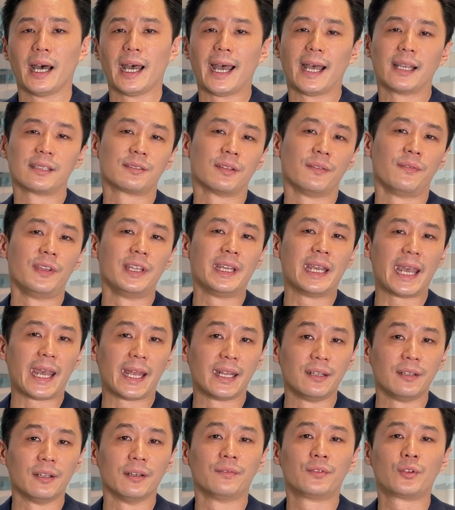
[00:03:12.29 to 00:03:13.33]
as of the
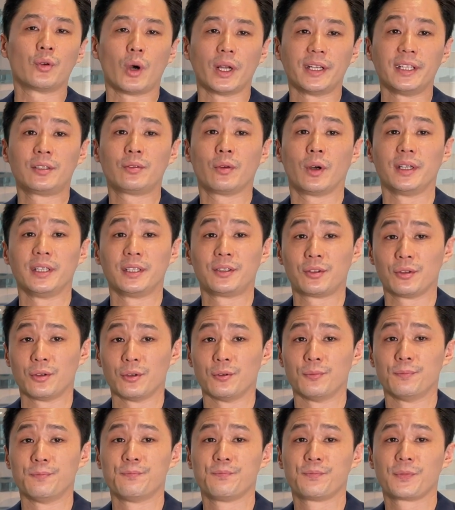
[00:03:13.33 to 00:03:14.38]
end of
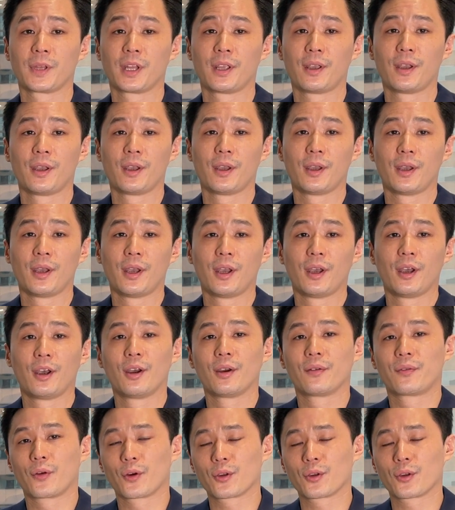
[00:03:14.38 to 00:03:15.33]
2022.